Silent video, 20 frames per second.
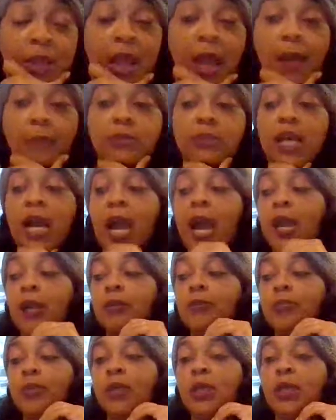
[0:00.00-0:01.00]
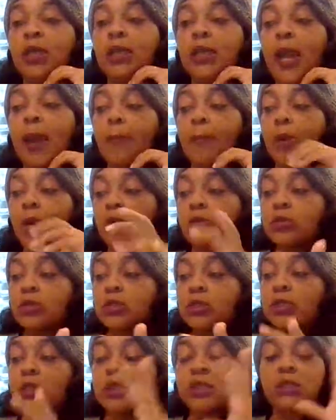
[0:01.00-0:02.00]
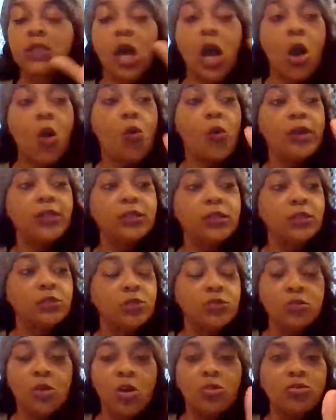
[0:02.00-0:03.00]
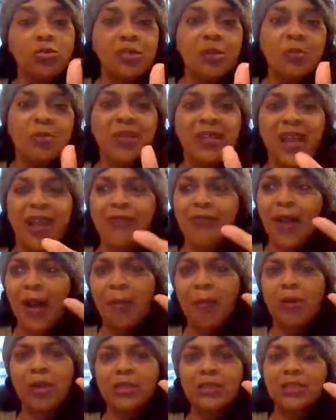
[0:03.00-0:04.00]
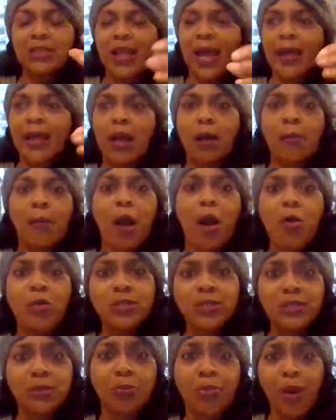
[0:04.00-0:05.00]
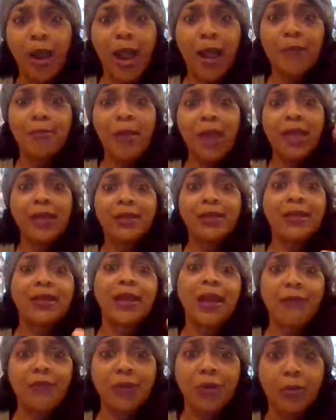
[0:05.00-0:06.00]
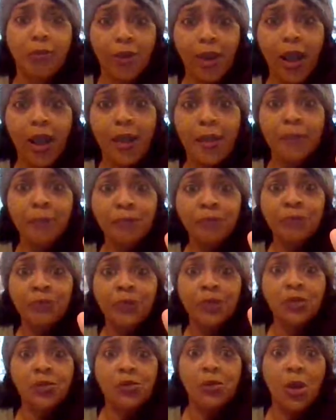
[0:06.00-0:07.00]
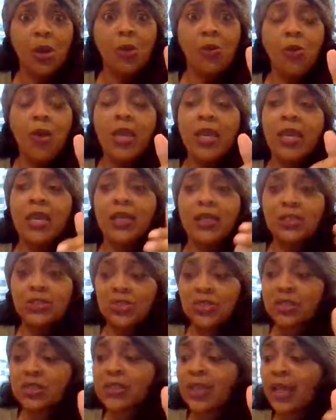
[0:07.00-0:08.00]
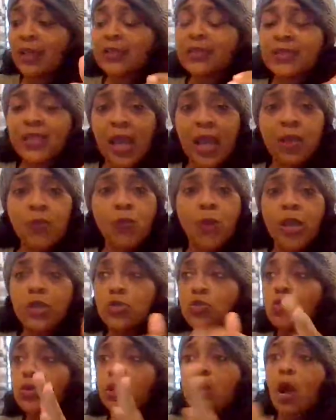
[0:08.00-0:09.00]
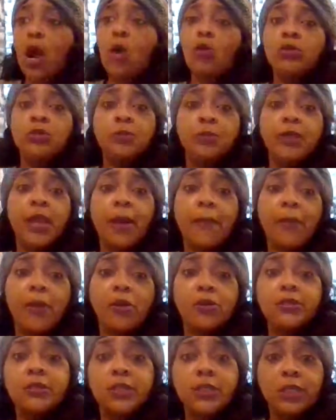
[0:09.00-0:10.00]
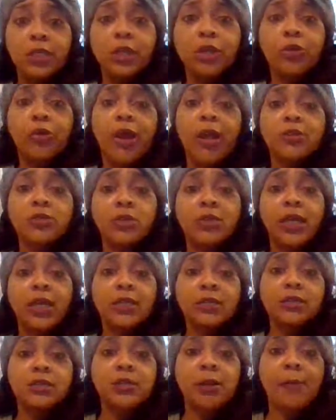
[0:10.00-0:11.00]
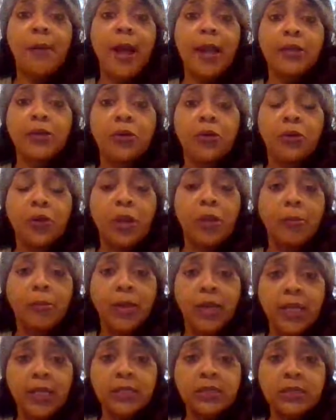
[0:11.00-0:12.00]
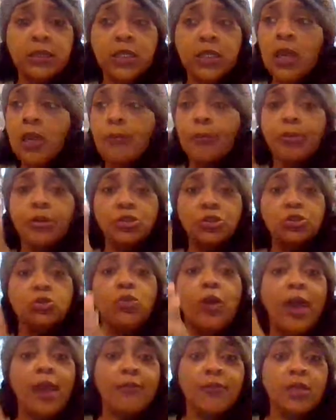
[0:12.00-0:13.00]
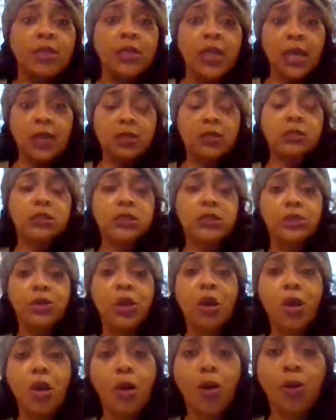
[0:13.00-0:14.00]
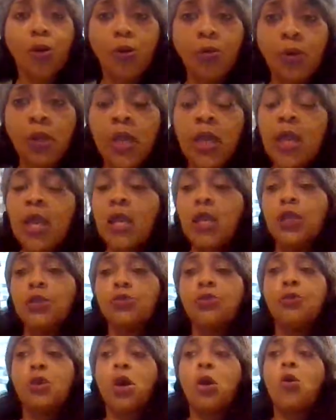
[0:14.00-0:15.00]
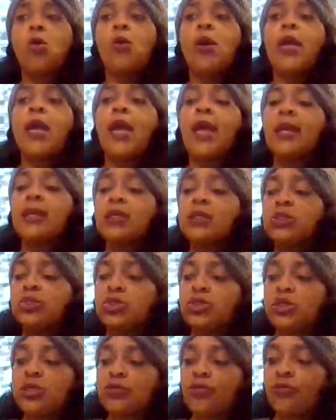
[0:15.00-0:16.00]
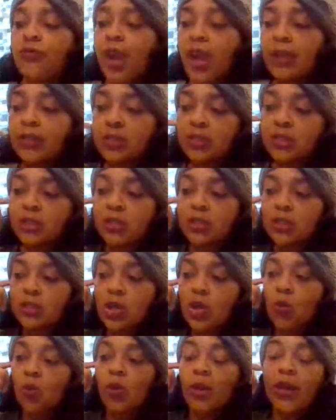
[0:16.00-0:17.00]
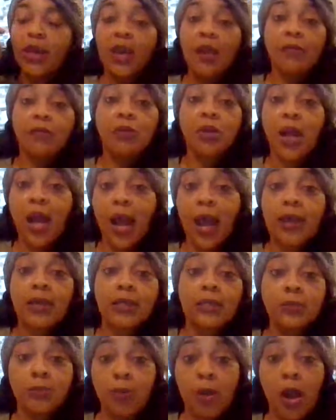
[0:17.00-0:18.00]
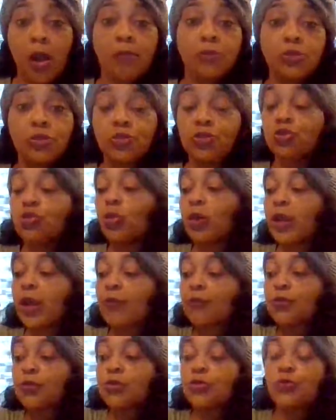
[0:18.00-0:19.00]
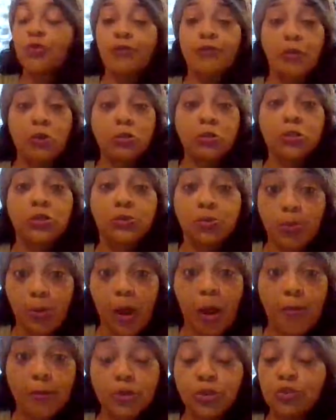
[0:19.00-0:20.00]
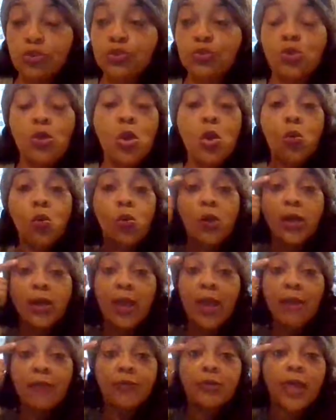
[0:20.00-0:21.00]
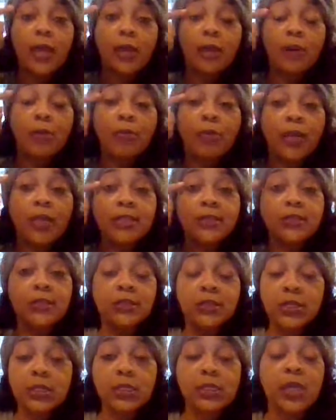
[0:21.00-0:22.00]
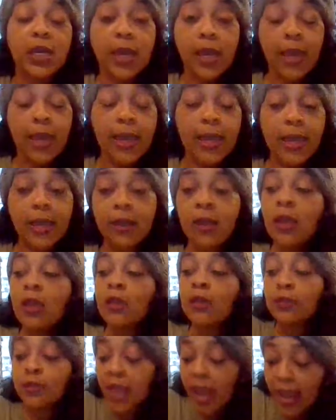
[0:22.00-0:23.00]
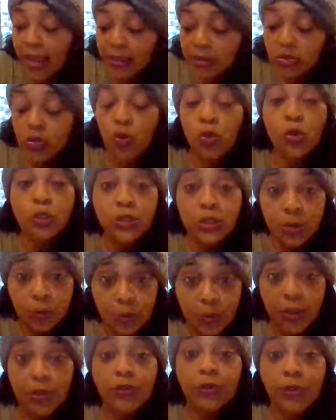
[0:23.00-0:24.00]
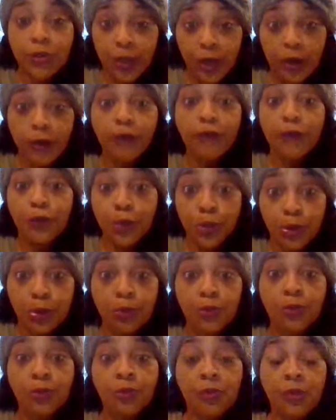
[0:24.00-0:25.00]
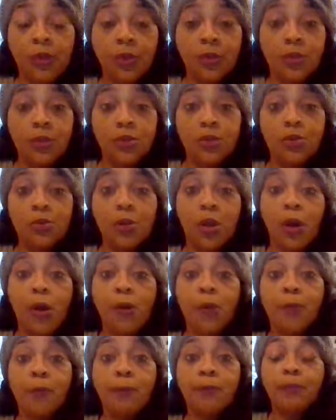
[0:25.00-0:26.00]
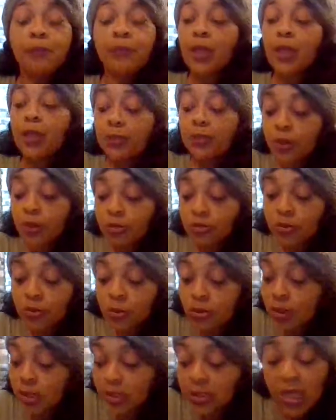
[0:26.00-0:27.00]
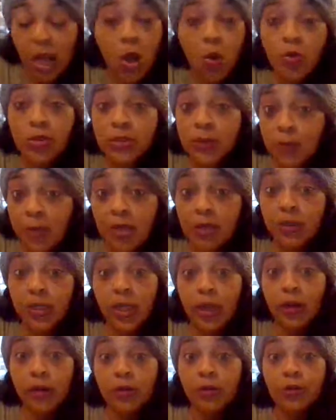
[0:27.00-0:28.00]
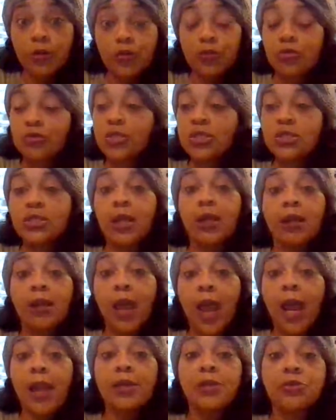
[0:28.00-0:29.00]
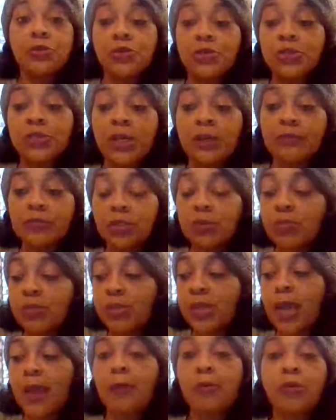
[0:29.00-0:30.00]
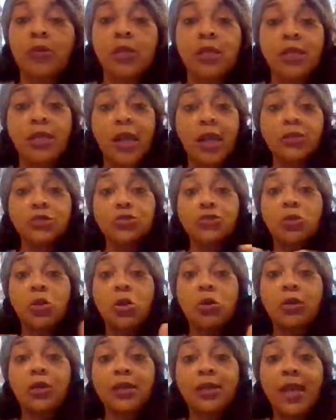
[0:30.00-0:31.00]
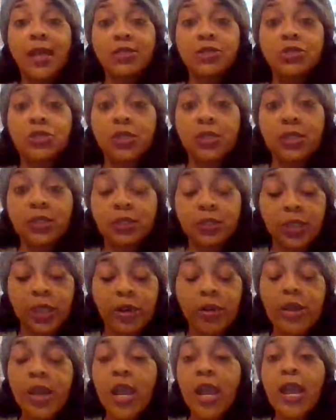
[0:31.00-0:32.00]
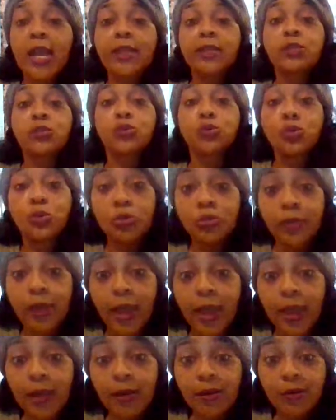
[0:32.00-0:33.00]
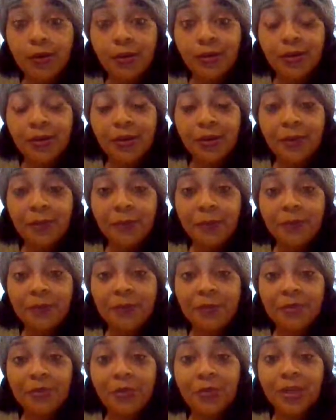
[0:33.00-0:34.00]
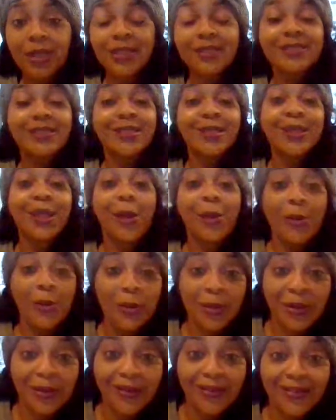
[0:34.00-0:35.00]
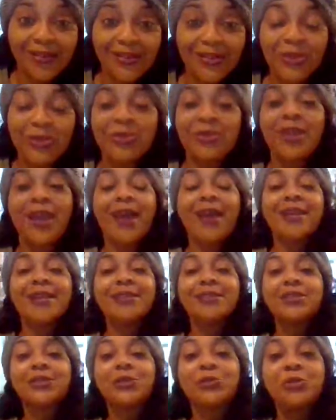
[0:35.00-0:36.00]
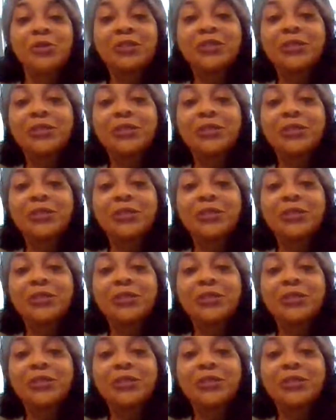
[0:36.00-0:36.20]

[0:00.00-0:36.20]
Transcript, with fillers: I'm tired of being that person that's always, you know, you can be that vibration like, I'm always the bridesmaid and never the bride, you know. And it's just like the same way, you can always be that person that congratulating somebody on their blessing, but you haven't yet to see your own. And you know, and it's just, the fact is, whatever God has promised you, whatever universe has promised you, whatever they don't place into your head, that is going to be there for you, you know. There, it's always been there. You're just aligning yourself to be able to, in that strong connection, to get there. And through that, it's learning. Through that, it's through